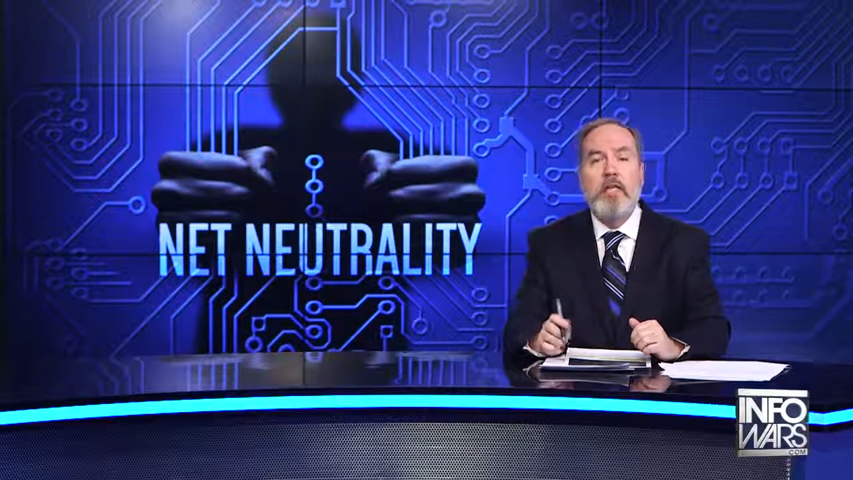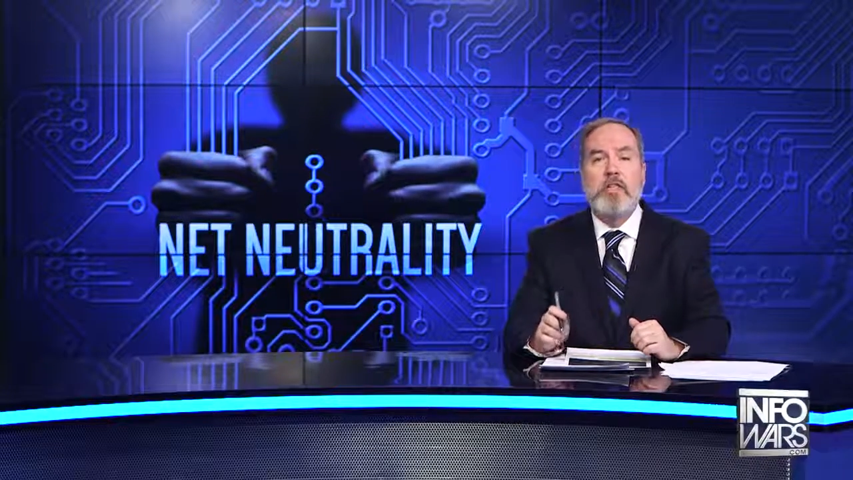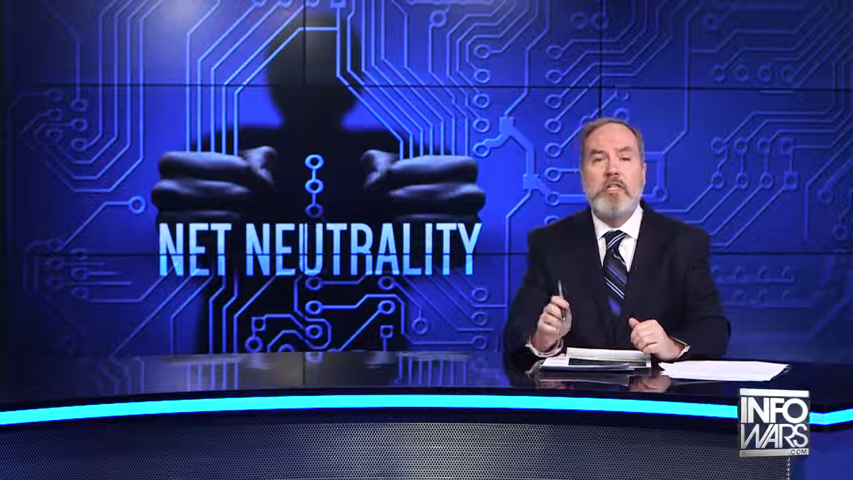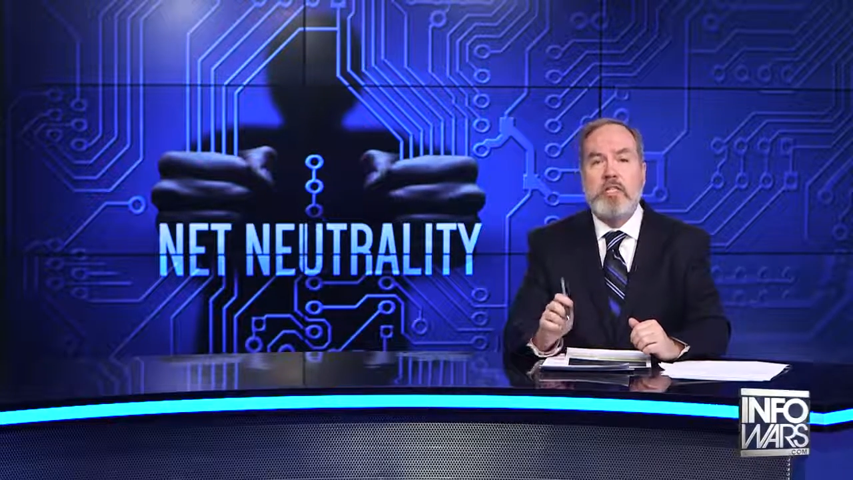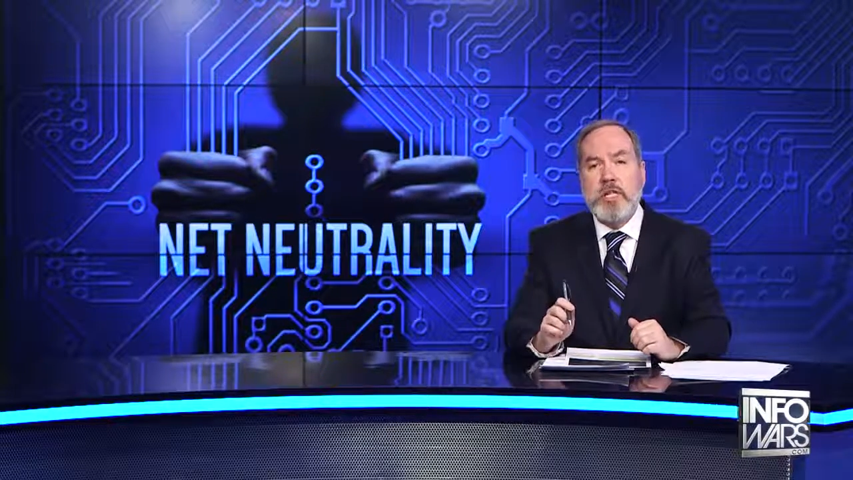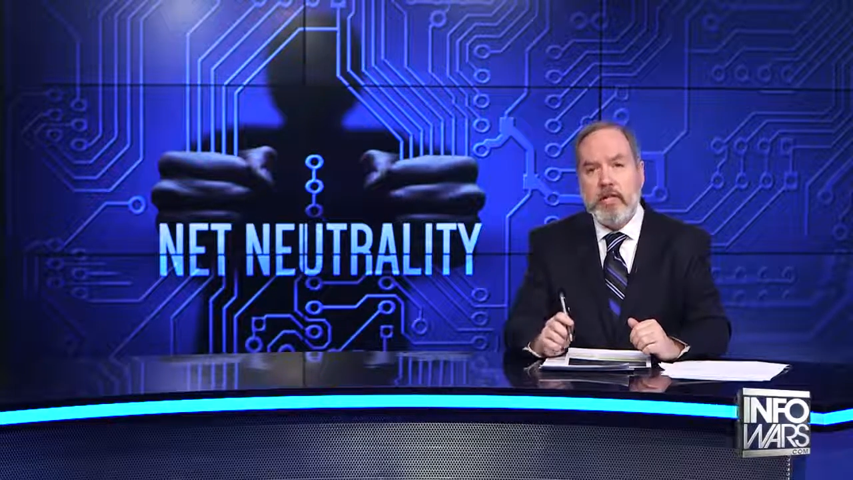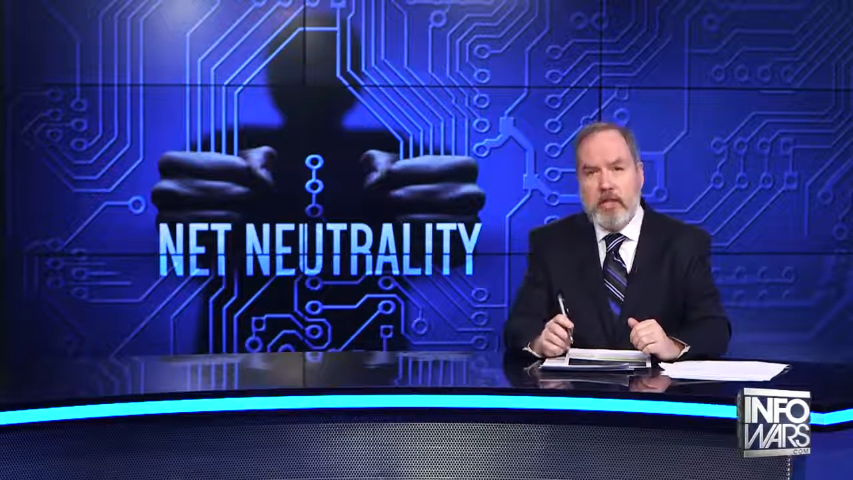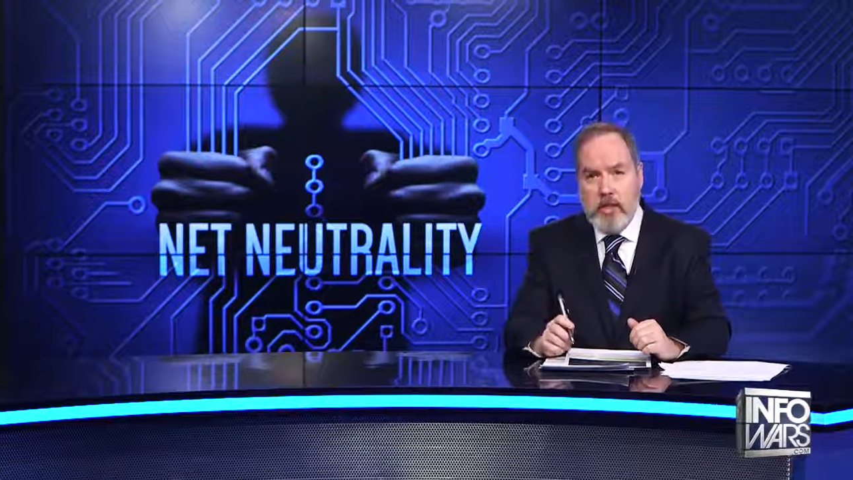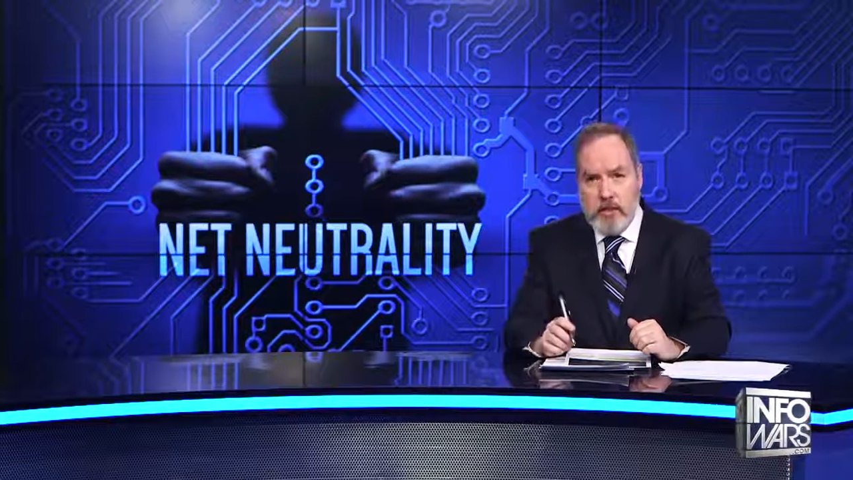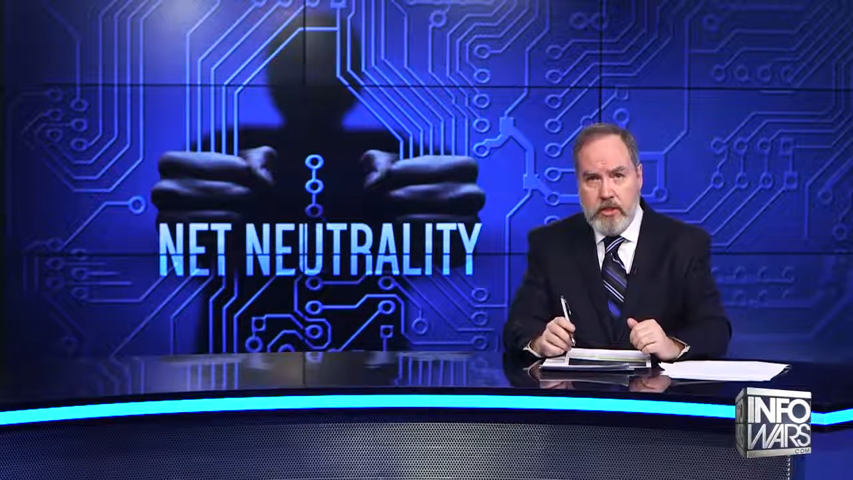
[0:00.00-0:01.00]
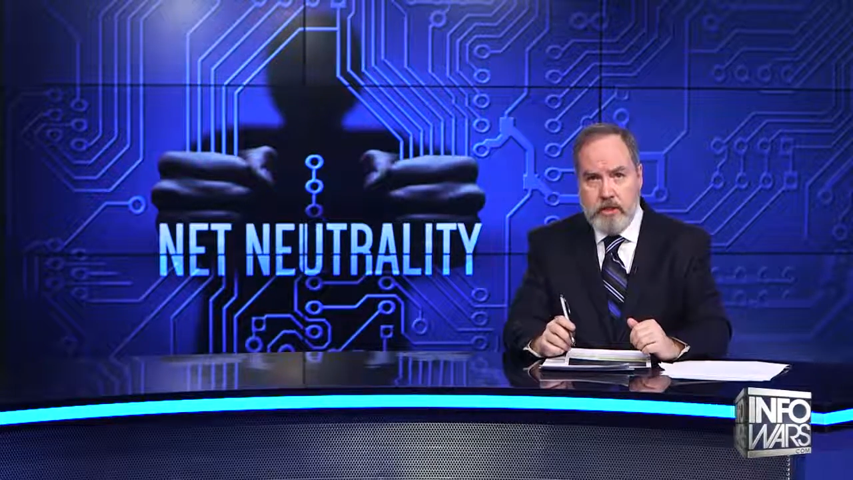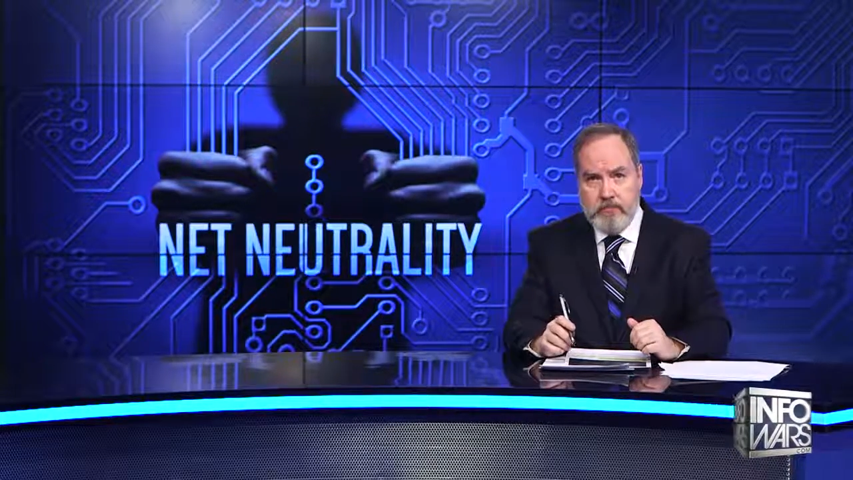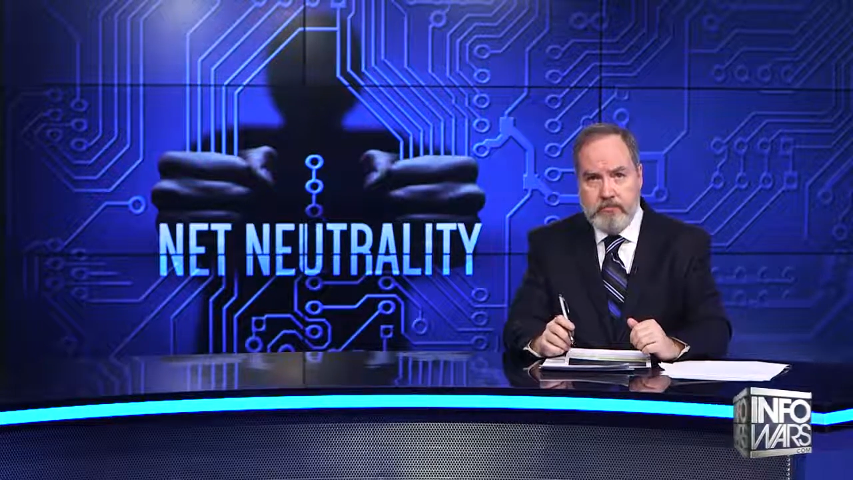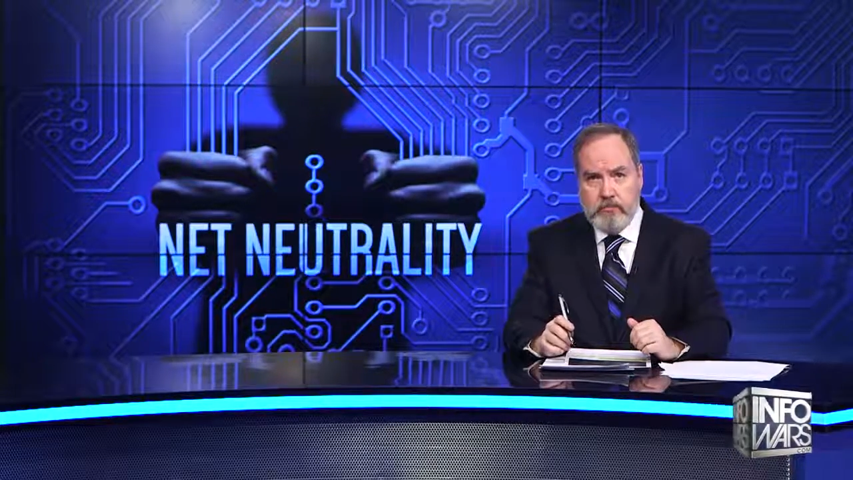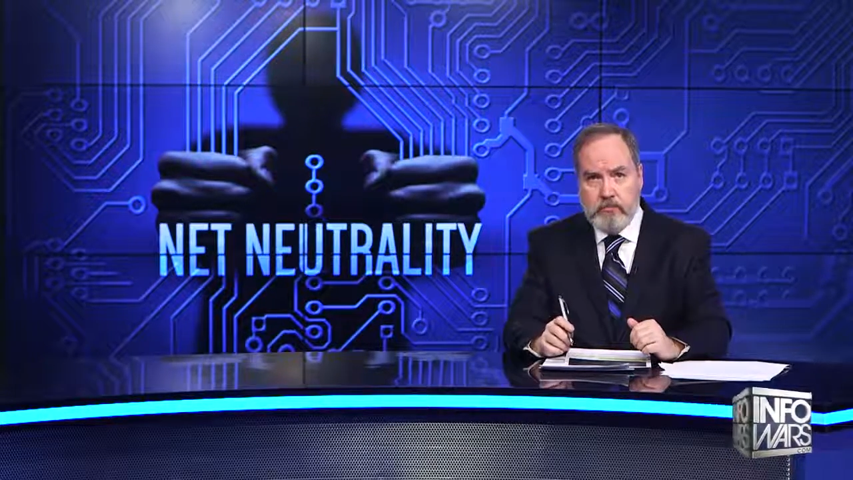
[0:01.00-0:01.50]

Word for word: the snitches